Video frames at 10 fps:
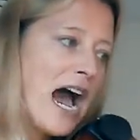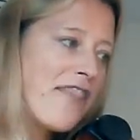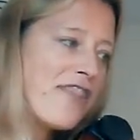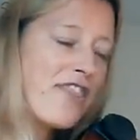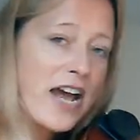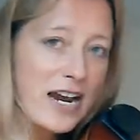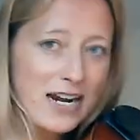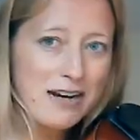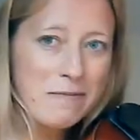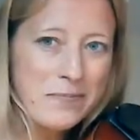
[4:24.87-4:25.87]
And
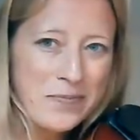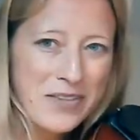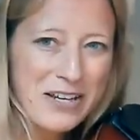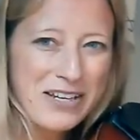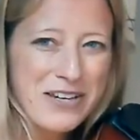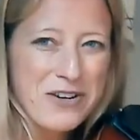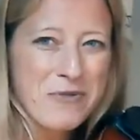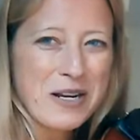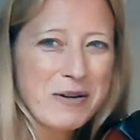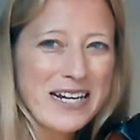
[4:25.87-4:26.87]
then, you know
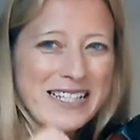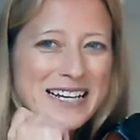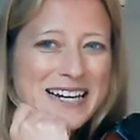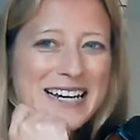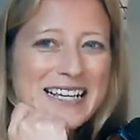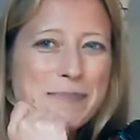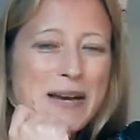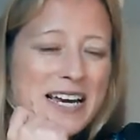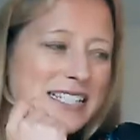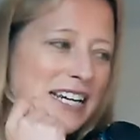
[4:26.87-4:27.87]
what I'm going to say, is
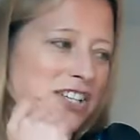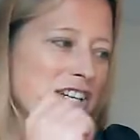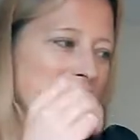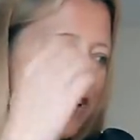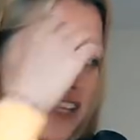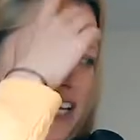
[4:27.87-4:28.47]
pay attention to the